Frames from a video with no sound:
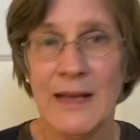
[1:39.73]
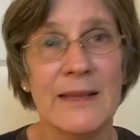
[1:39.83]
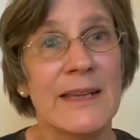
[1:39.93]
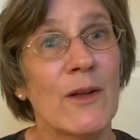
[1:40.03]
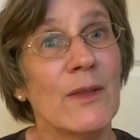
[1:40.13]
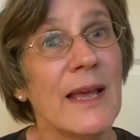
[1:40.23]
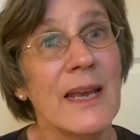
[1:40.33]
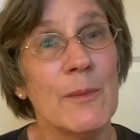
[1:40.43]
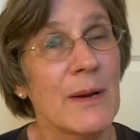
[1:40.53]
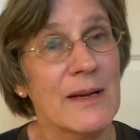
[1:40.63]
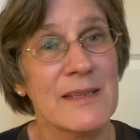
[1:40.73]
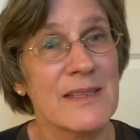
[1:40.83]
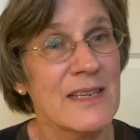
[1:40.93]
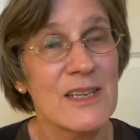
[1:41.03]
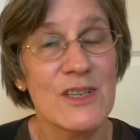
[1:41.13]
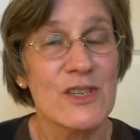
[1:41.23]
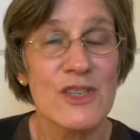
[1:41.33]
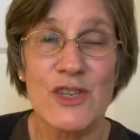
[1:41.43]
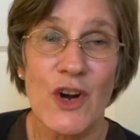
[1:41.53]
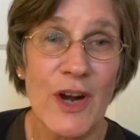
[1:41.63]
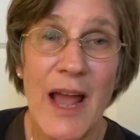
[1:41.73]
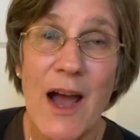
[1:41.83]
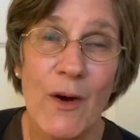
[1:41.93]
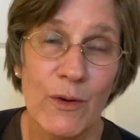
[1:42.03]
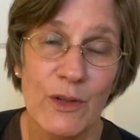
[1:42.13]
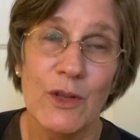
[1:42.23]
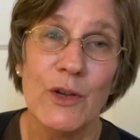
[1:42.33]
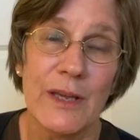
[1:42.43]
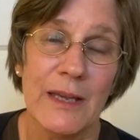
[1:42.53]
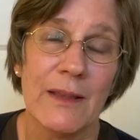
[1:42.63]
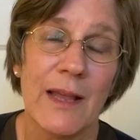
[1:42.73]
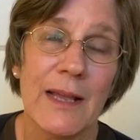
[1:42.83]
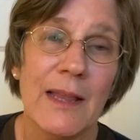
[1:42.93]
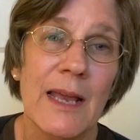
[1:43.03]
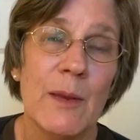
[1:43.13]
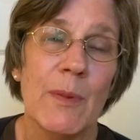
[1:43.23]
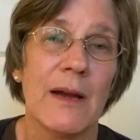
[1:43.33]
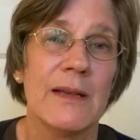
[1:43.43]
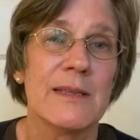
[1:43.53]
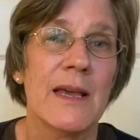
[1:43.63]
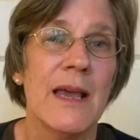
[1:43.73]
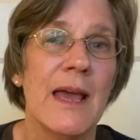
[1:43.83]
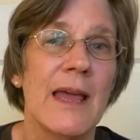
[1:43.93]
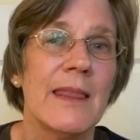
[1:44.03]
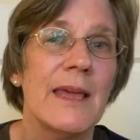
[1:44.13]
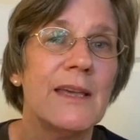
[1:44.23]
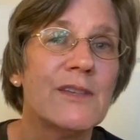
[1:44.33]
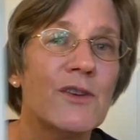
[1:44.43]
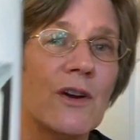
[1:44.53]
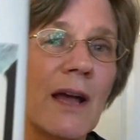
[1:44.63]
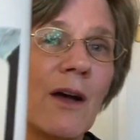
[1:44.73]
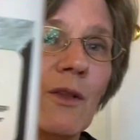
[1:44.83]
Now, ladybugs didn't start out looking like ladybugs. They start out